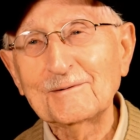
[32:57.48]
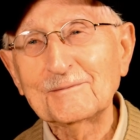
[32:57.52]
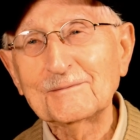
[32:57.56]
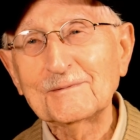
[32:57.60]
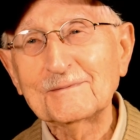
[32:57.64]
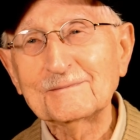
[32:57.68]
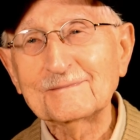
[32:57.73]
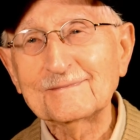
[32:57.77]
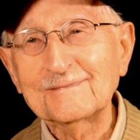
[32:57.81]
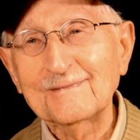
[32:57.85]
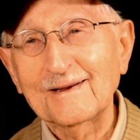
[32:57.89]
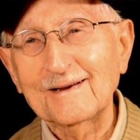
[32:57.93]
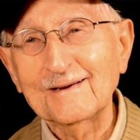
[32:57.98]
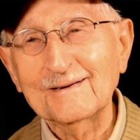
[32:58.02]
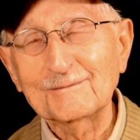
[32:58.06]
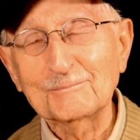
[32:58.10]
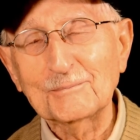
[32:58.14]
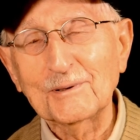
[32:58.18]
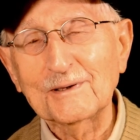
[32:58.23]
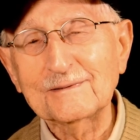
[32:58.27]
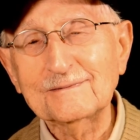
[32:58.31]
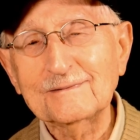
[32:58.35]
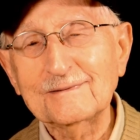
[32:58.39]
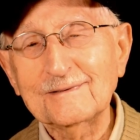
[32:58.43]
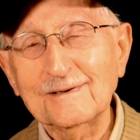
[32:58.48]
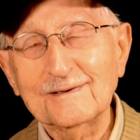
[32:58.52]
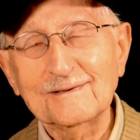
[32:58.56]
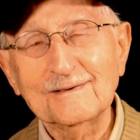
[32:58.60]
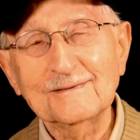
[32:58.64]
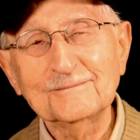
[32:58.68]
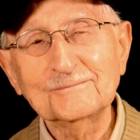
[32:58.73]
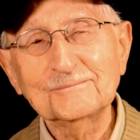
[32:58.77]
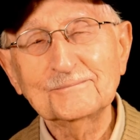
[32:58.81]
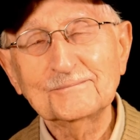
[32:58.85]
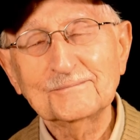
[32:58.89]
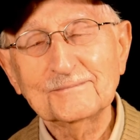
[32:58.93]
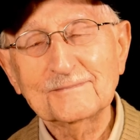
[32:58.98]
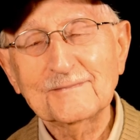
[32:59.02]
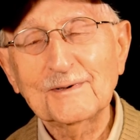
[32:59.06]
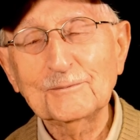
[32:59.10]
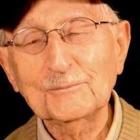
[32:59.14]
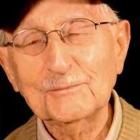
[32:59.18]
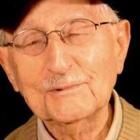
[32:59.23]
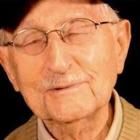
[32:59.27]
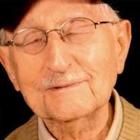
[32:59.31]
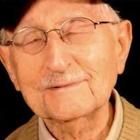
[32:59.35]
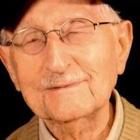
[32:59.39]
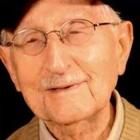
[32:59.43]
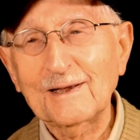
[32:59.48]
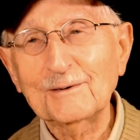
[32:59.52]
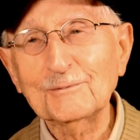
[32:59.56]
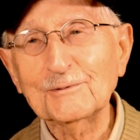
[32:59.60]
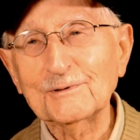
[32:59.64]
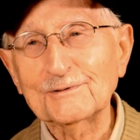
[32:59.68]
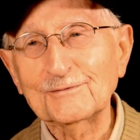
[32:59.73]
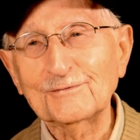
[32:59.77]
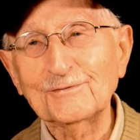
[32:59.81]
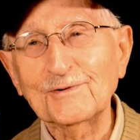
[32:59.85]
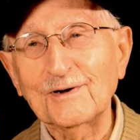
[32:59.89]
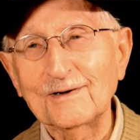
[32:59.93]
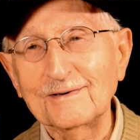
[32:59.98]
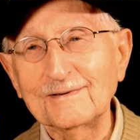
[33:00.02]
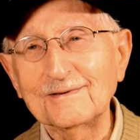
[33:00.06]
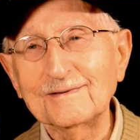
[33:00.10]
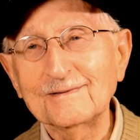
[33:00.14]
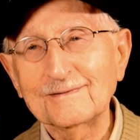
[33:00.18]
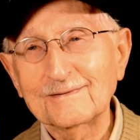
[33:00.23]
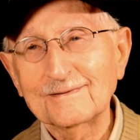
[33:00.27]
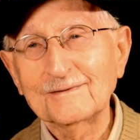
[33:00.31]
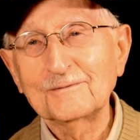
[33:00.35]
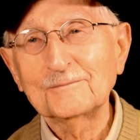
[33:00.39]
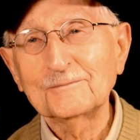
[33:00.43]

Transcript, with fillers: Yeah. But that was fun. Yeah, I